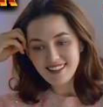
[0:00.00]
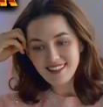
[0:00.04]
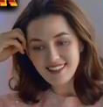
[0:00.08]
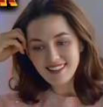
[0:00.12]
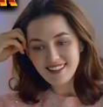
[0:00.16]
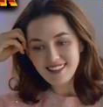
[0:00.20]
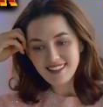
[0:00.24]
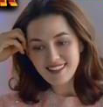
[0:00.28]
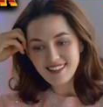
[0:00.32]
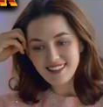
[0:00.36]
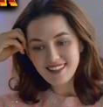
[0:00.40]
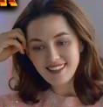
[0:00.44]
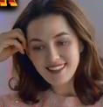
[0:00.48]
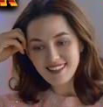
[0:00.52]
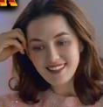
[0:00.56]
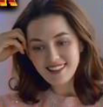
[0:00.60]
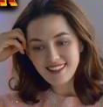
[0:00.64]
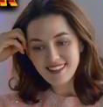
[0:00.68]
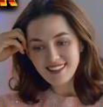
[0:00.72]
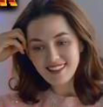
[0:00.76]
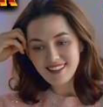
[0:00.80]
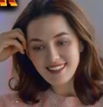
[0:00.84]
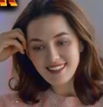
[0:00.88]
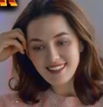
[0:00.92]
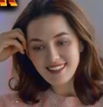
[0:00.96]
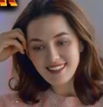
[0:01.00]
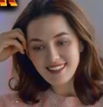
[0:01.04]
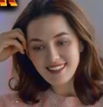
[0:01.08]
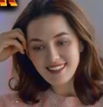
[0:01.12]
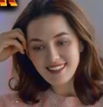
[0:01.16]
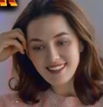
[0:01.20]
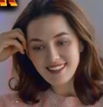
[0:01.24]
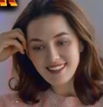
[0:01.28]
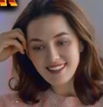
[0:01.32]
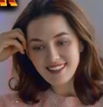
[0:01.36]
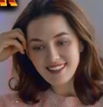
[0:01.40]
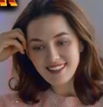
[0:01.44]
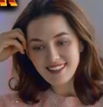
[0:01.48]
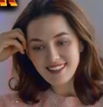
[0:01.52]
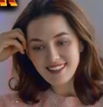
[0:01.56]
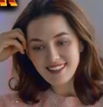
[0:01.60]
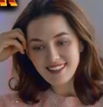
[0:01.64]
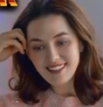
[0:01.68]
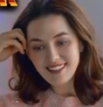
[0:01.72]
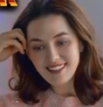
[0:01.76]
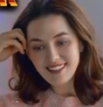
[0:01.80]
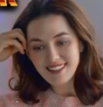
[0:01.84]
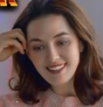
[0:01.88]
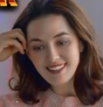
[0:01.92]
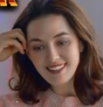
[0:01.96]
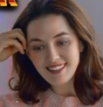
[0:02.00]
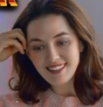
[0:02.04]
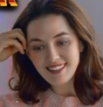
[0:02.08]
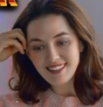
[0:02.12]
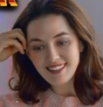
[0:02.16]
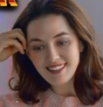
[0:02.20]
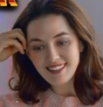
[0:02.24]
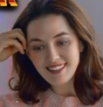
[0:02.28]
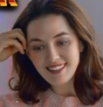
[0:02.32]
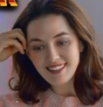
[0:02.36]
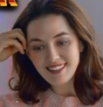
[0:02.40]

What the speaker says: No one is speaking in this clip.